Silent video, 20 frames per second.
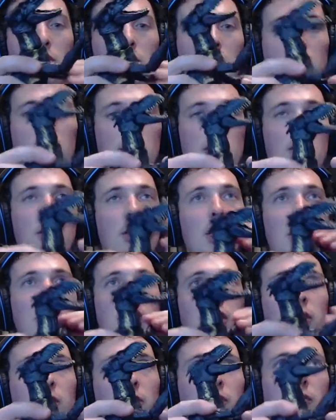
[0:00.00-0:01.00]
not gonna lie.
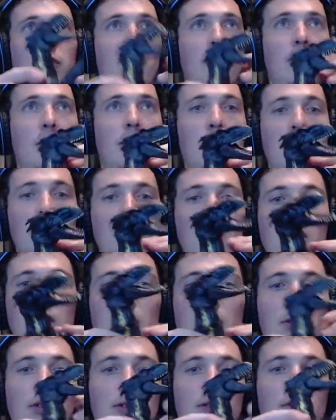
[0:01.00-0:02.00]

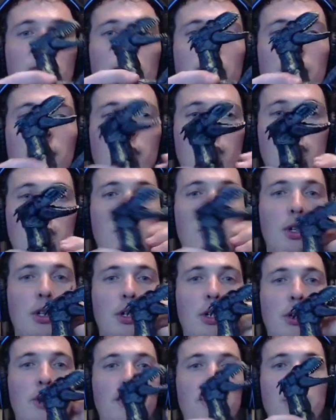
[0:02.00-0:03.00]
For
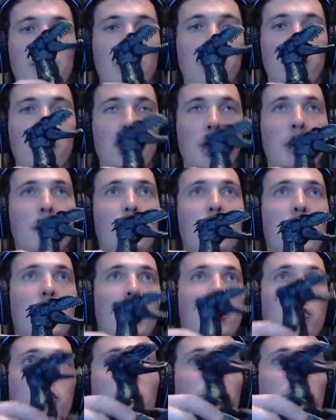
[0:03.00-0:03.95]
a figure I paid